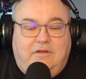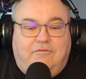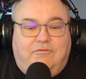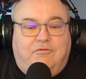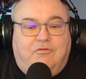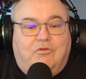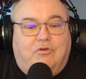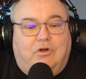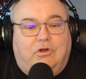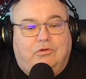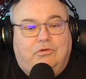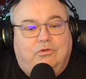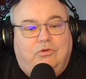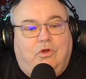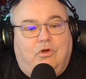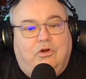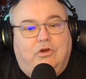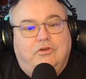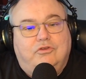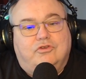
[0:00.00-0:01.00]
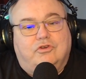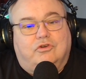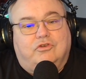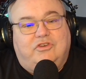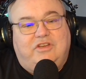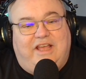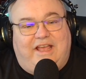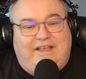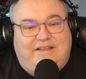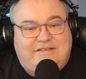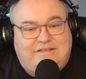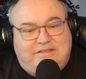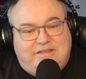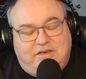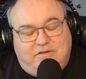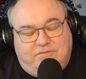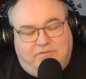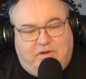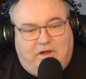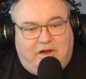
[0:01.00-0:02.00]
for a larger test
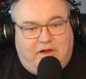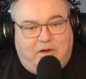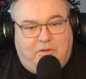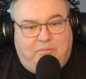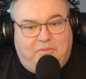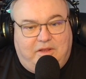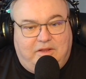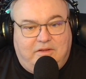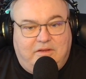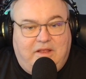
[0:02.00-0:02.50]
environment,